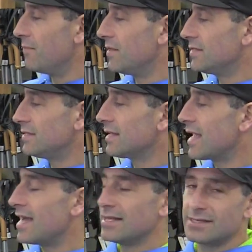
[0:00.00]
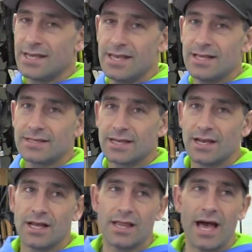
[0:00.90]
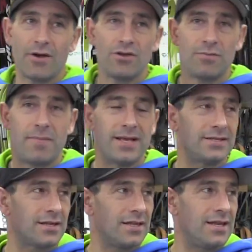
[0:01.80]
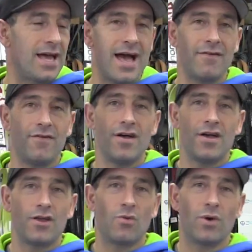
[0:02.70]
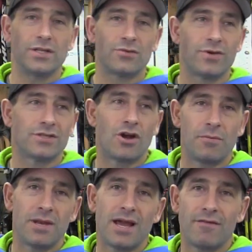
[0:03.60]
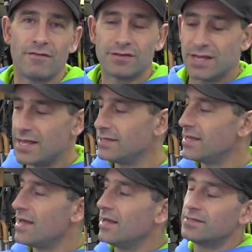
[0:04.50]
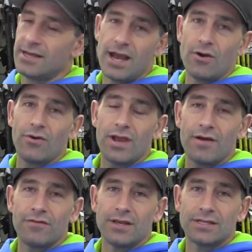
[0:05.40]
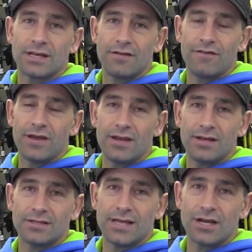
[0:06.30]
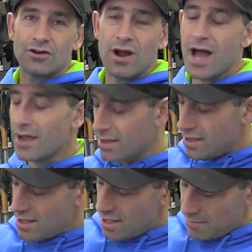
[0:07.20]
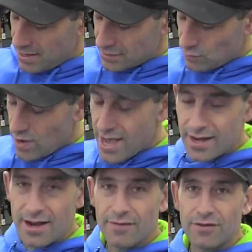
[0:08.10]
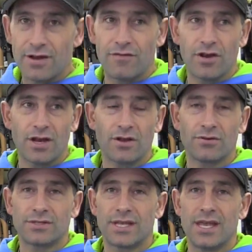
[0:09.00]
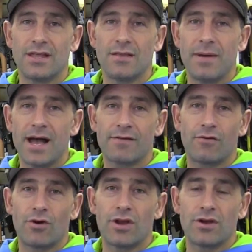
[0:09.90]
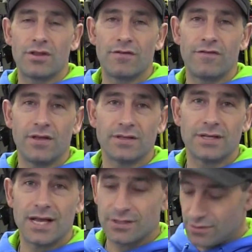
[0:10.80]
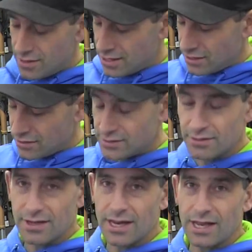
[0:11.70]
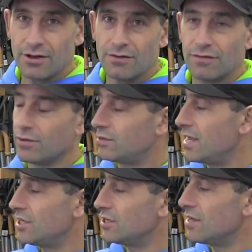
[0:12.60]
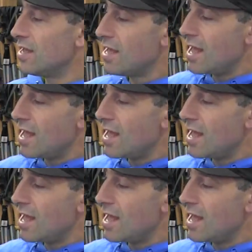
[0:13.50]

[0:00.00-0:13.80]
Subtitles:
This is the kind of ski that's going to allow you basically to have your one Swiss Army knife of skis. It's narrow enough that it's going to fit in a set track, but it's wide enough that if you're going to go ski in the back 40 or in the fields and that sort of thing, you're still going to get good flotation.